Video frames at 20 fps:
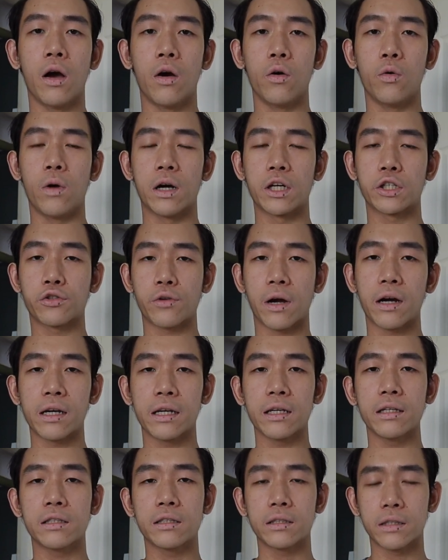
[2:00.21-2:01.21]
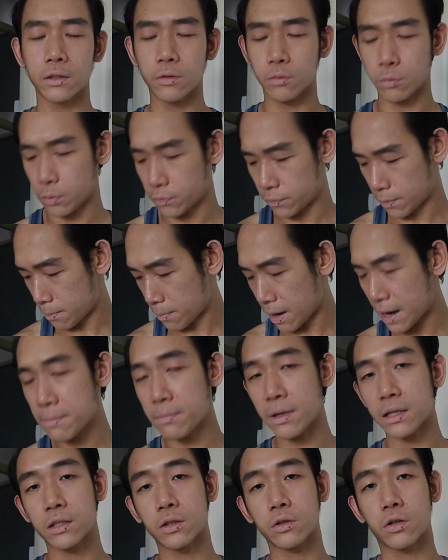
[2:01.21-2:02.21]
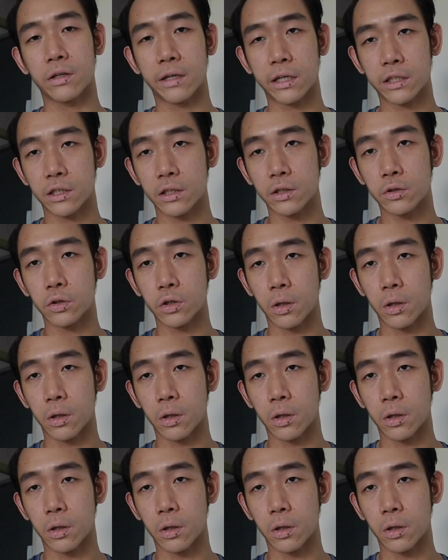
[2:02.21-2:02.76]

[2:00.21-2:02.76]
who are struggling still with a mind-muscle connection to